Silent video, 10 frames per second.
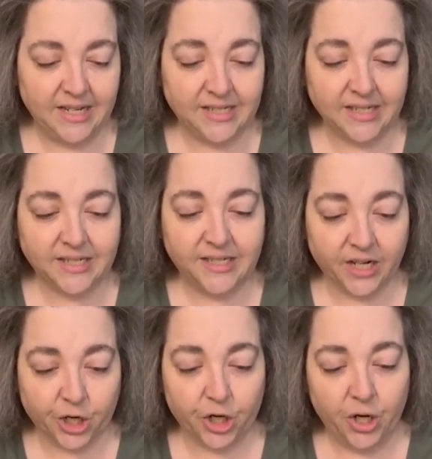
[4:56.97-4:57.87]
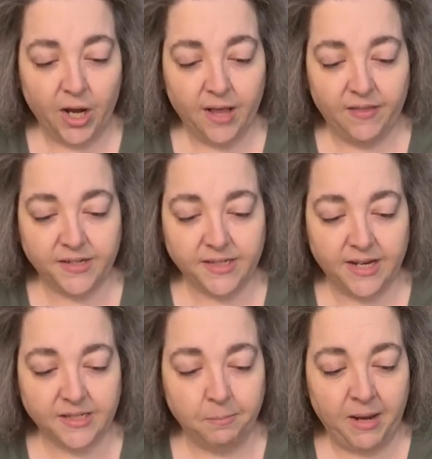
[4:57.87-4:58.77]
is the sticker that
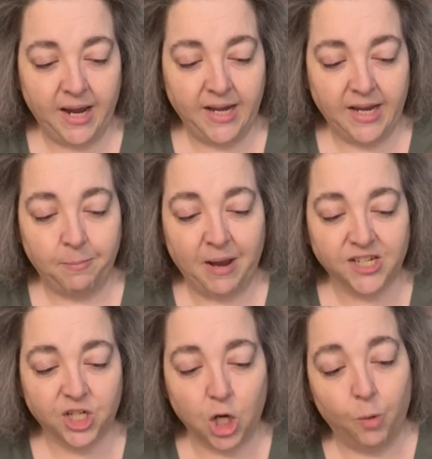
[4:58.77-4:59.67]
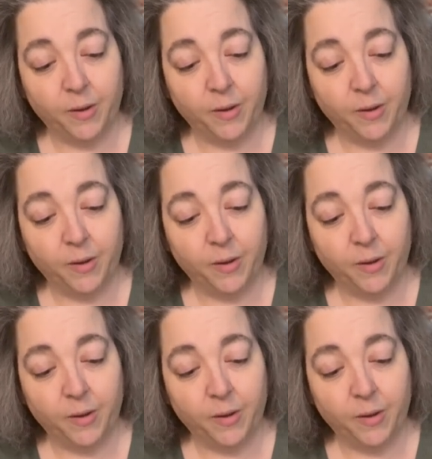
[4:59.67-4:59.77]
says made in Mexico,